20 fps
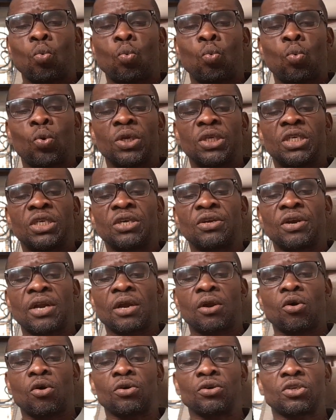which
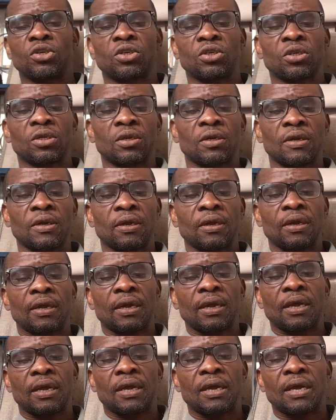records
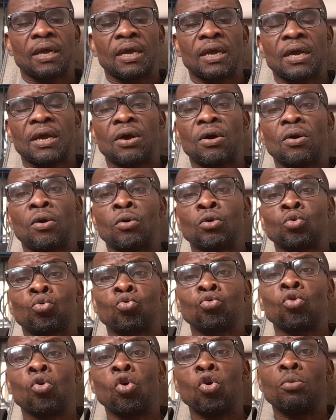
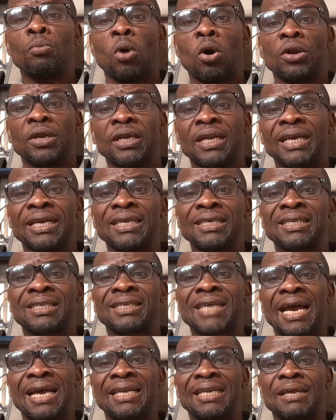two columns on the east
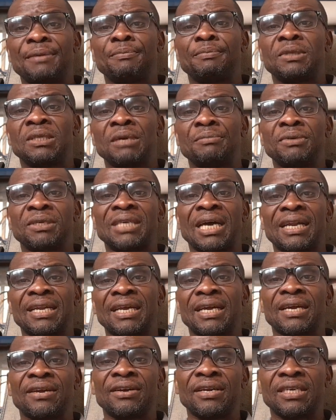side, the debit and
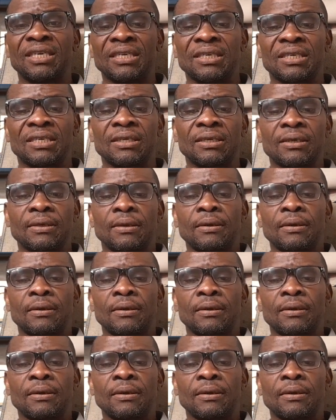the credit.